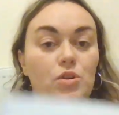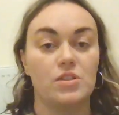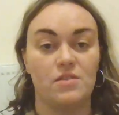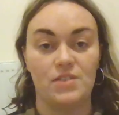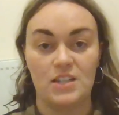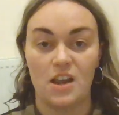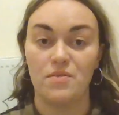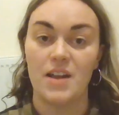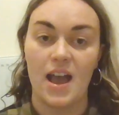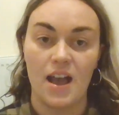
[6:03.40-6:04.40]
pause the video
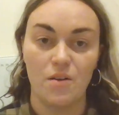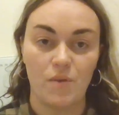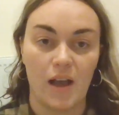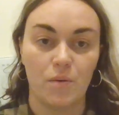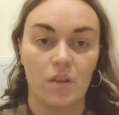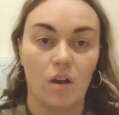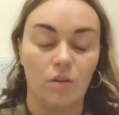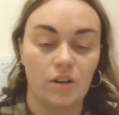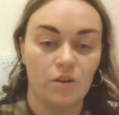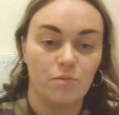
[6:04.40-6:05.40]
now. I will
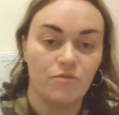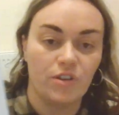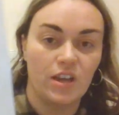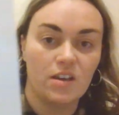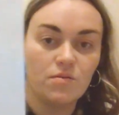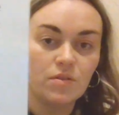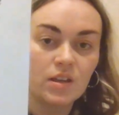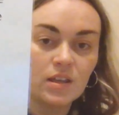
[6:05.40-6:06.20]
hold it up for you